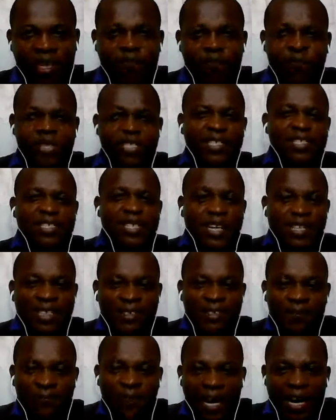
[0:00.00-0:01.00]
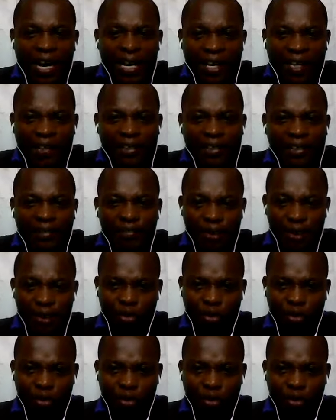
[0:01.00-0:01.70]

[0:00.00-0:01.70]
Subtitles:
then we justify it